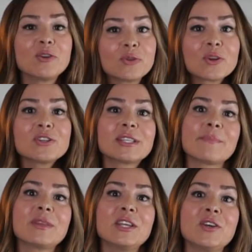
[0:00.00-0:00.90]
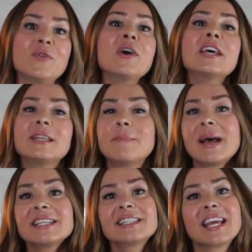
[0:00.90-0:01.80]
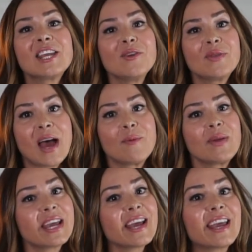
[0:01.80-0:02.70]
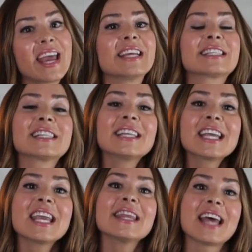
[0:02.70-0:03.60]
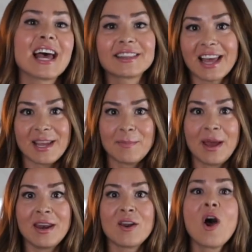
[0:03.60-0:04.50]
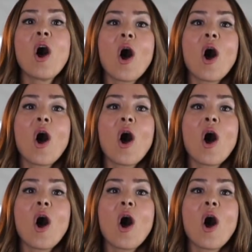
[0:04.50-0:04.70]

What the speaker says: you learned something new, the best thank you that we can get is clicking that like button.